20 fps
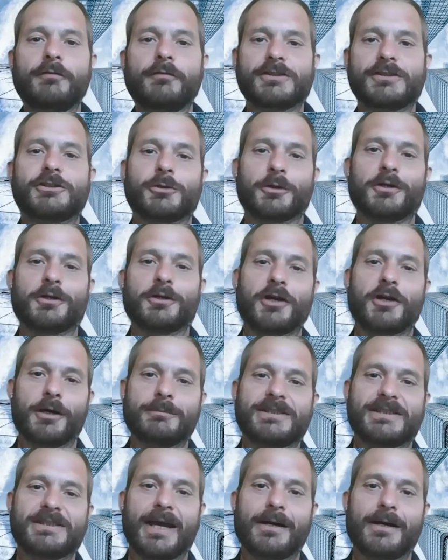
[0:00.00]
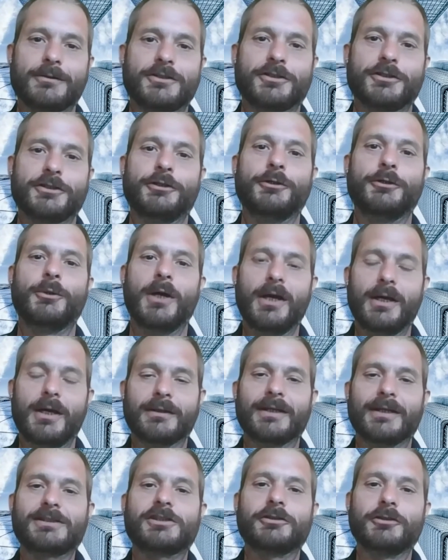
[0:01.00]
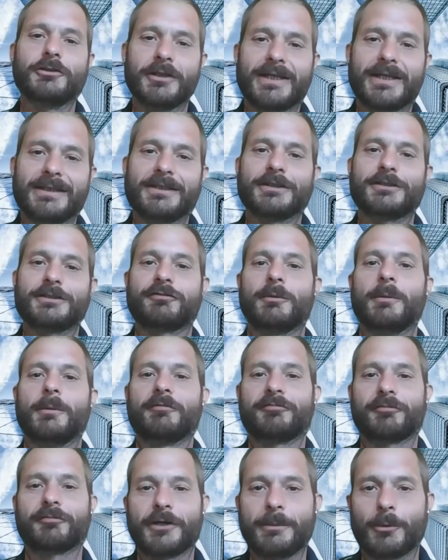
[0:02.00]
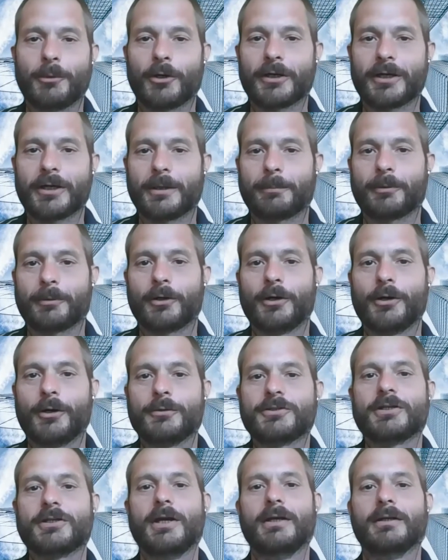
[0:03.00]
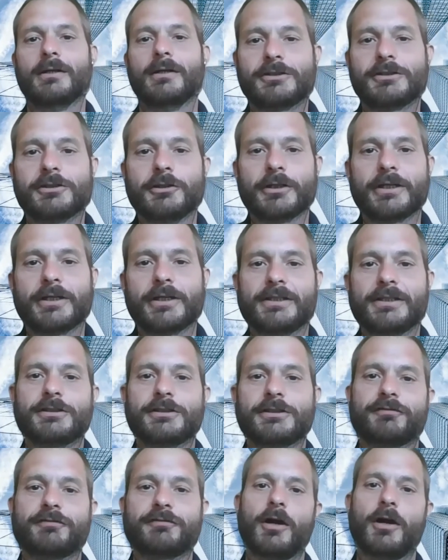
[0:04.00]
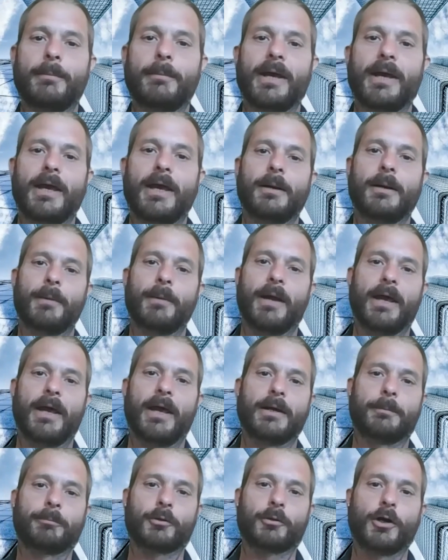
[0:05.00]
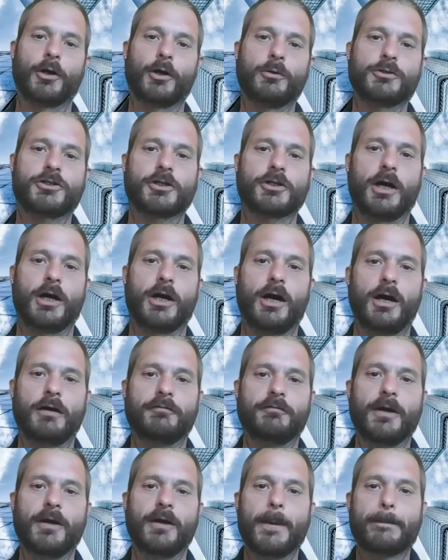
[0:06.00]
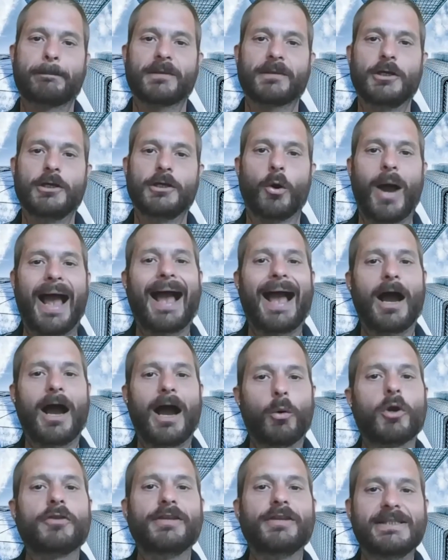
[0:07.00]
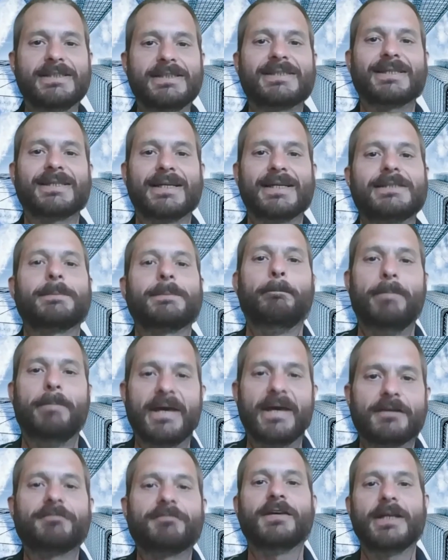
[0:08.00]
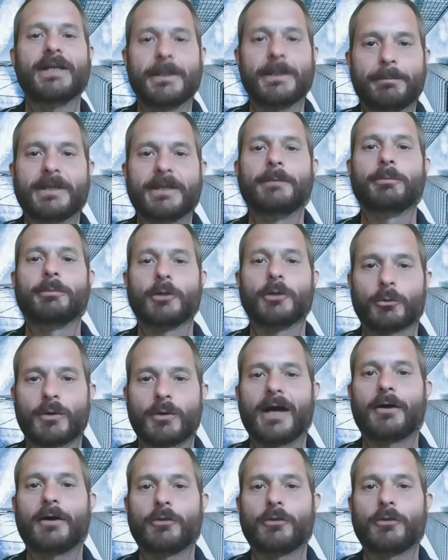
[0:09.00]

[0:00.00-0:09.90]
sort of comes down to, let's look at this from a free market approach. Let's look at this from an approach of, how are these things benefiting people around